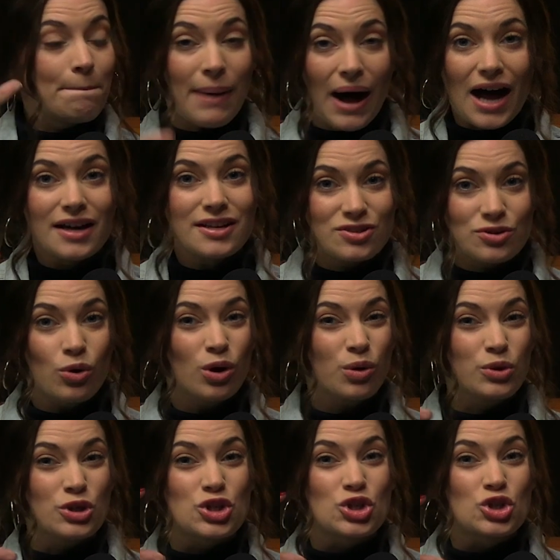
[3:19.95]
The box score
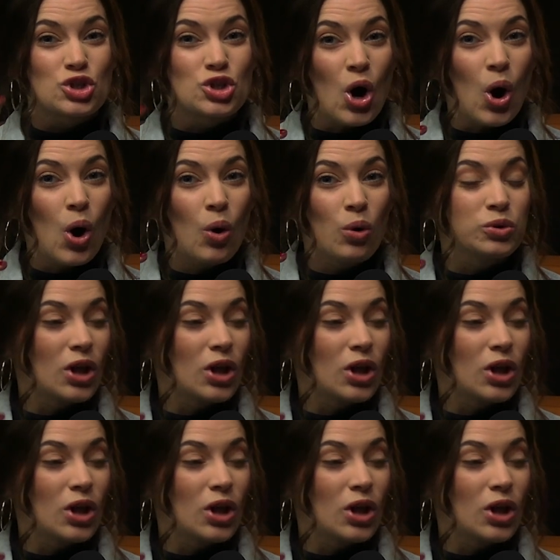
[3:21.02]
was so